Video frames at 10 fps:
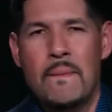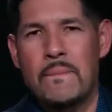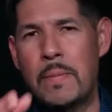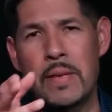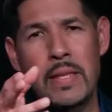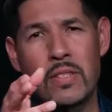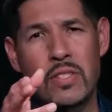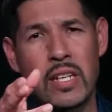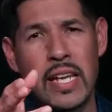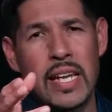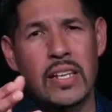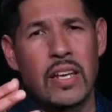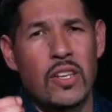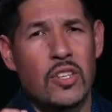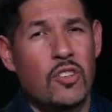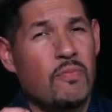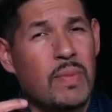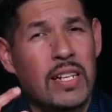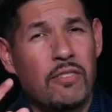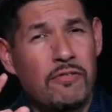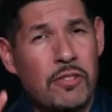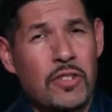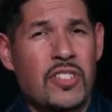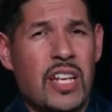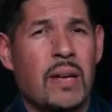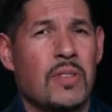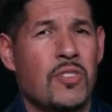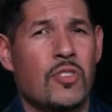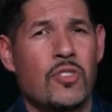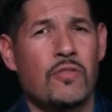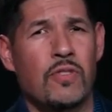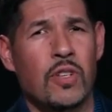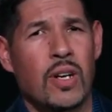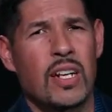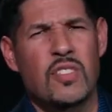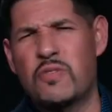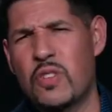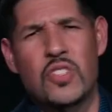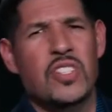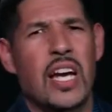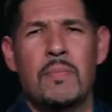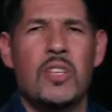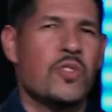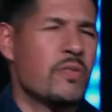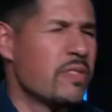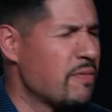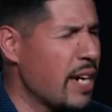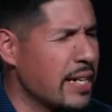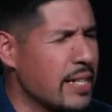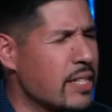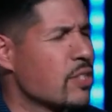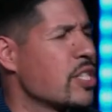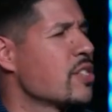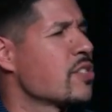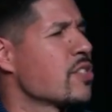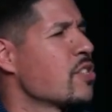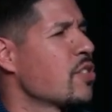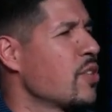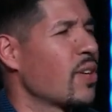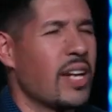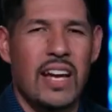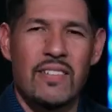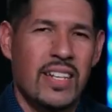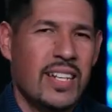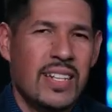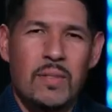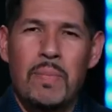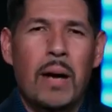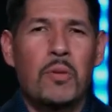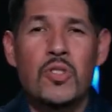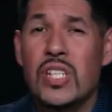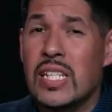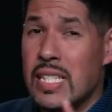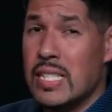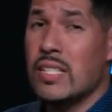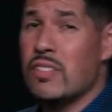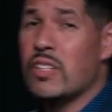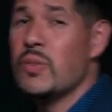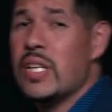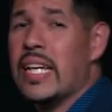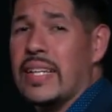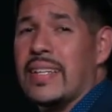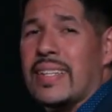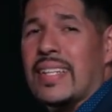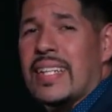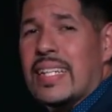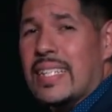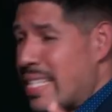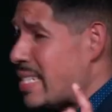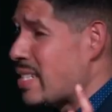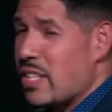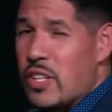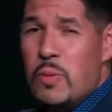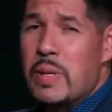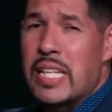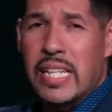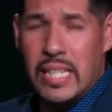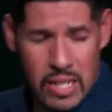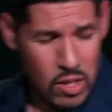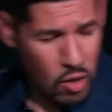Maybe today you've made a first time decision for Christ, first time that you've invited Jesus into your life. The Bible says this is a new day, this is a new beginning.